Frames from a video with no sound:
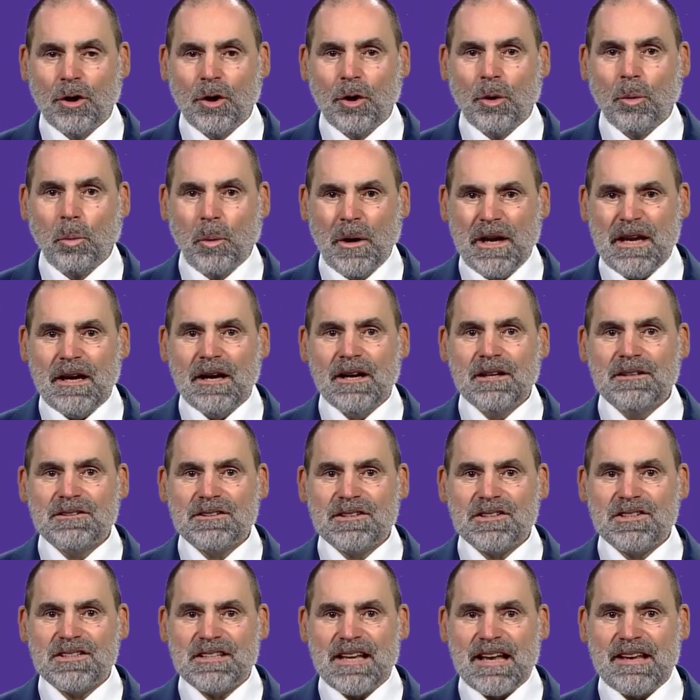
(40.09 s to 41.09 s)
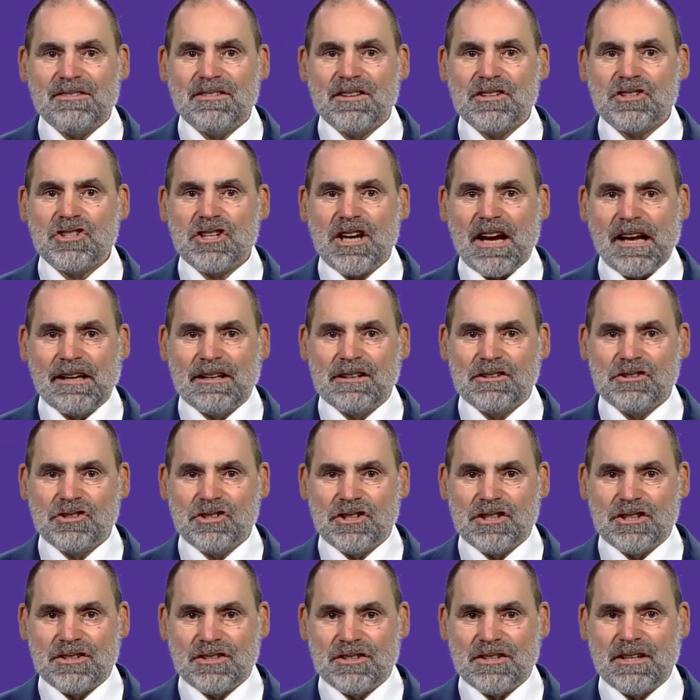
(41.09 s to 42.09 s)
We understand the
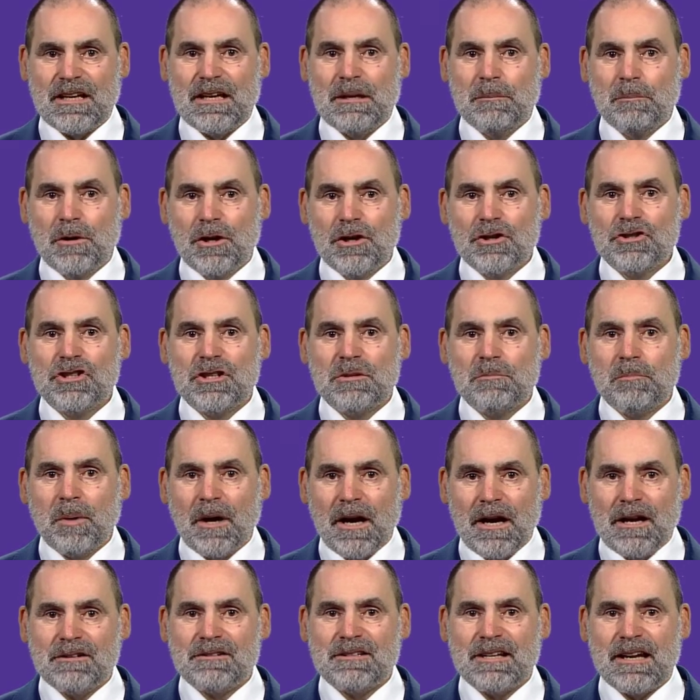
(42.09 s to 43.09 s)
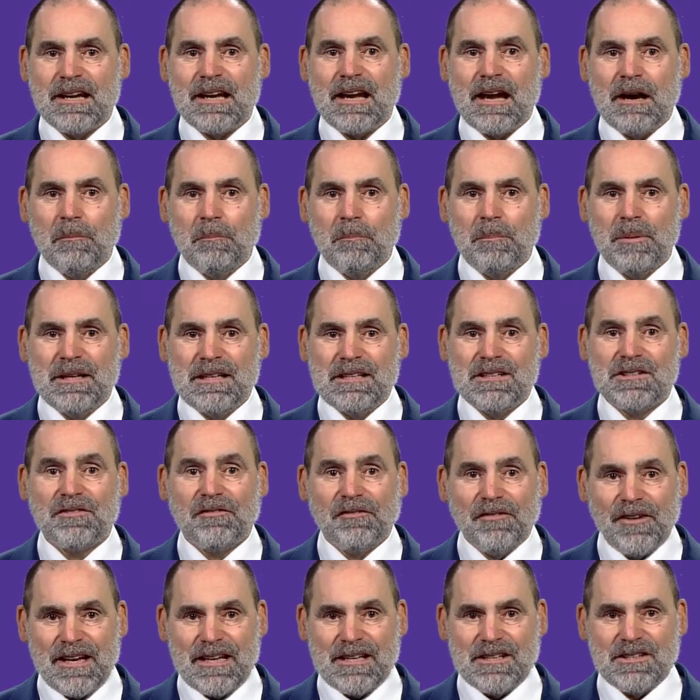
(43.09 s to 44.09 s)
challenges emerging biotech companies
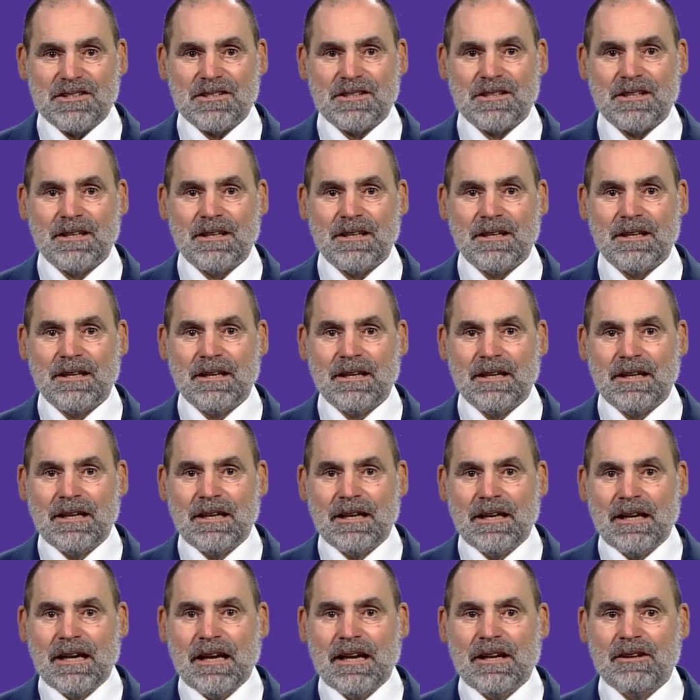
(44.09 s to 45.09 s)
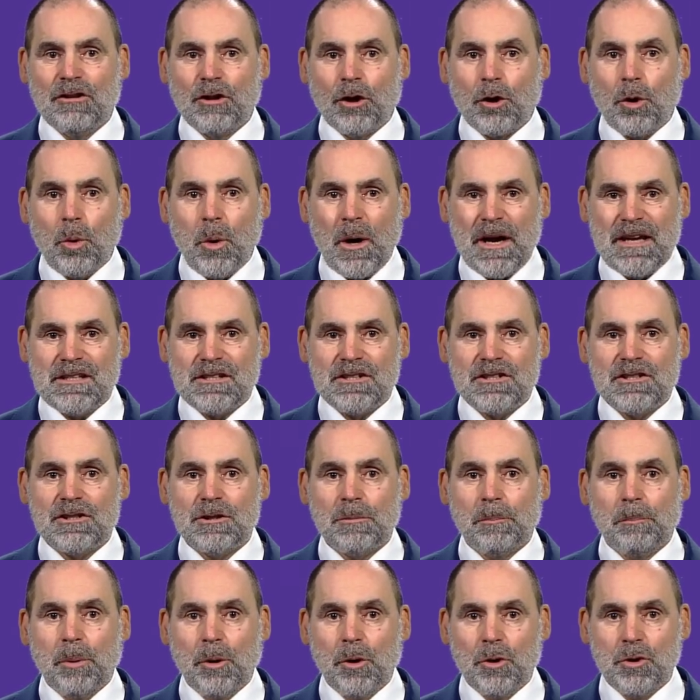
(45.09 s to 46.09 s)
face in the quest to
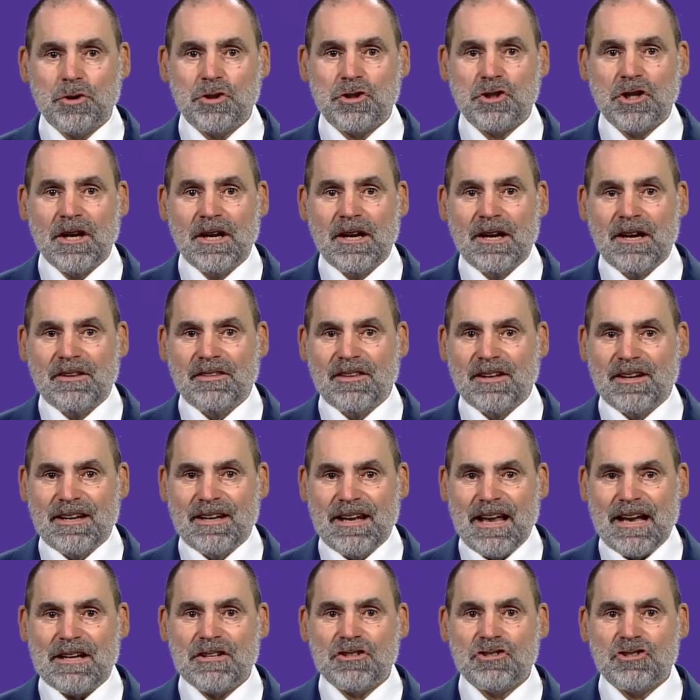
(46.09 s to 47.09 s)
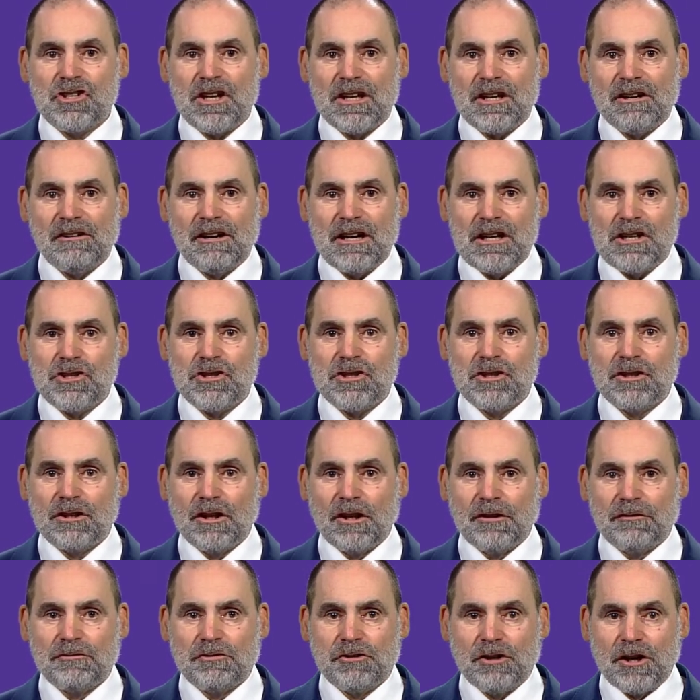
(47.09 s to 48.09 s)
push the next generation
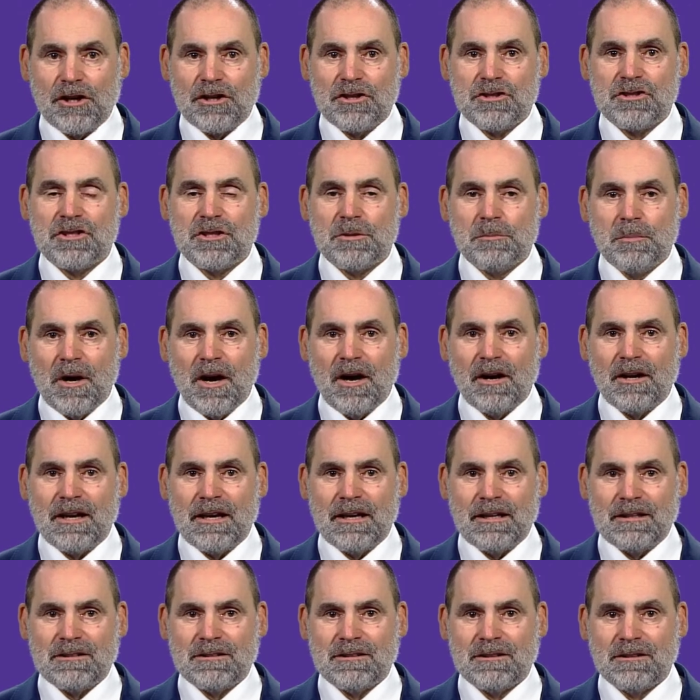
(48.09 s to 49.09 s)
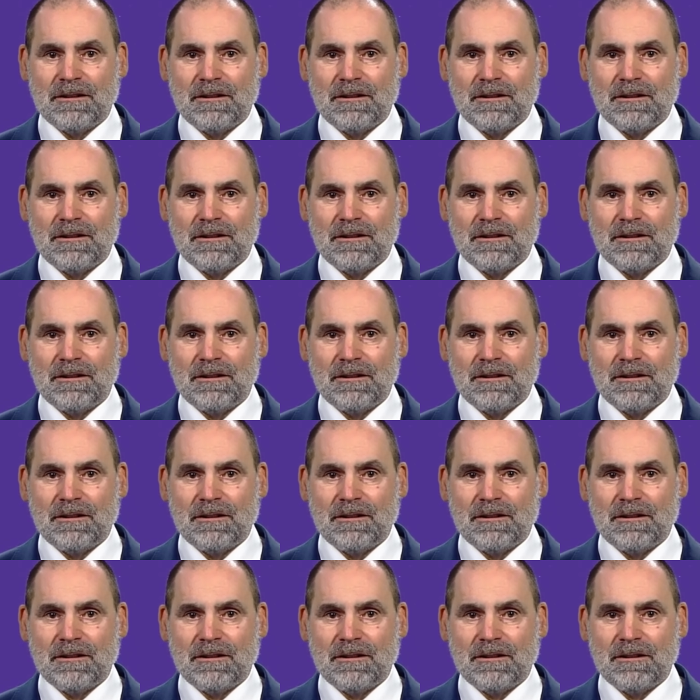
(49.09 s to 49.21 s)
of drugs to market.